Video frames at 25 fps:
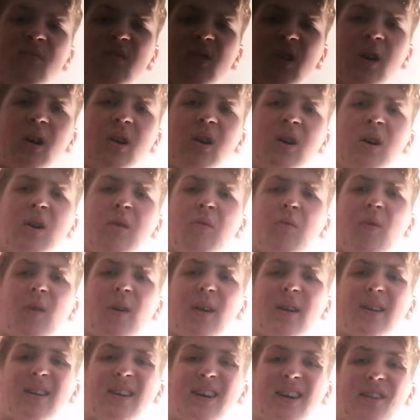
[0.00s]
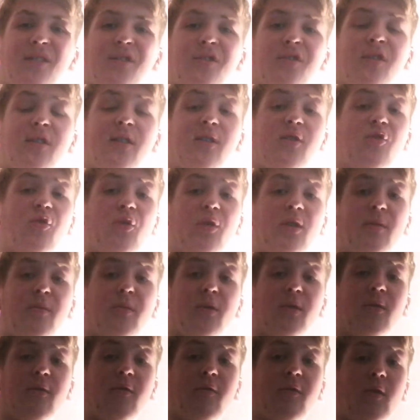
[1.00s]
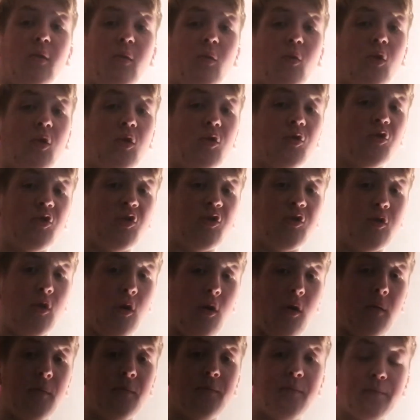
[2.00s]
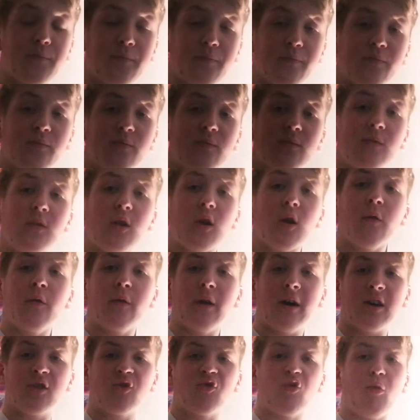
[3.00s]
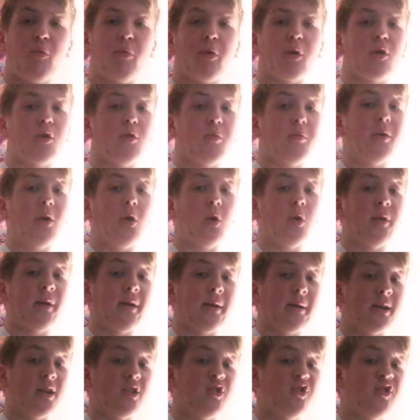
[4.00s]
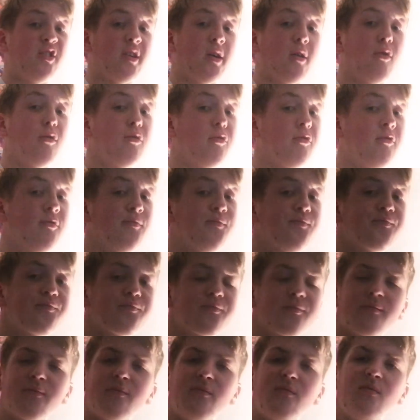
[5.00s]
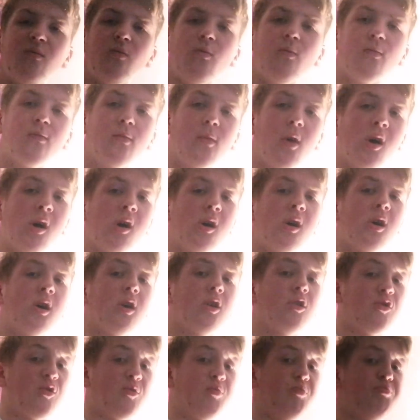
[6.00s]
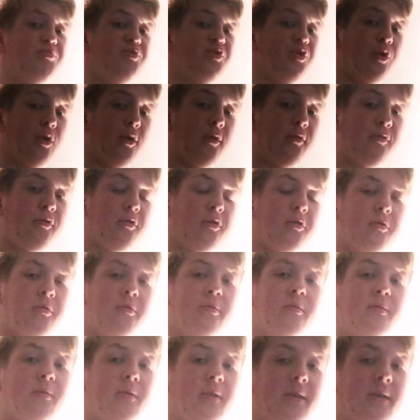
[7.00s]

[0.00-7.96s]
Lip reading: Yeah. What I can say I enjoyed about the film was that the actual Pearl building itself looked beautiful.